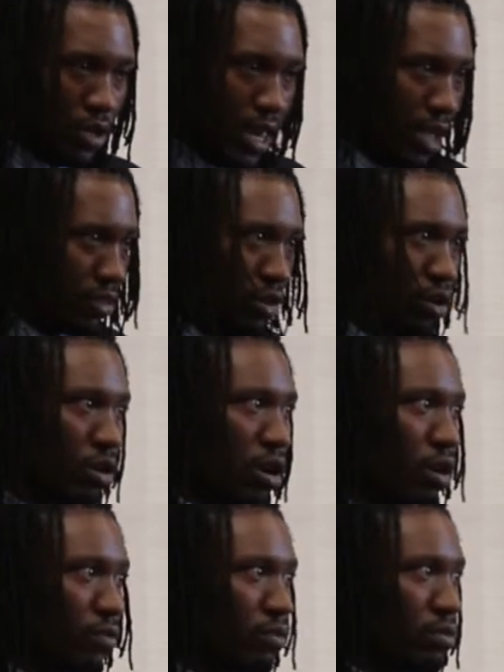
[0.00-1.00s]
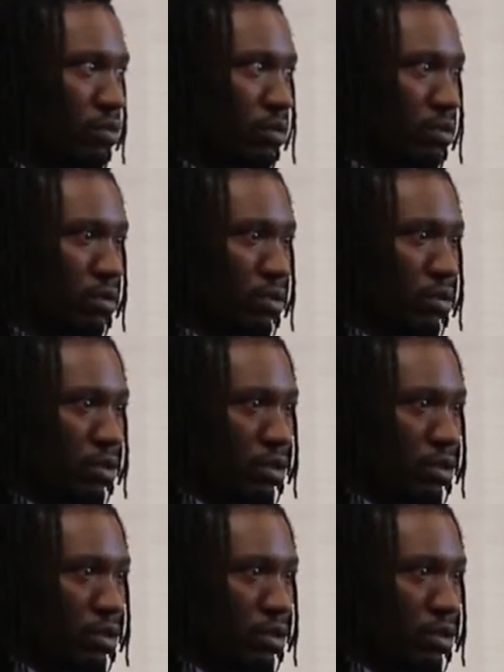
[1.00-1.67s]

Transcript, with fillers: And you can't turn it off.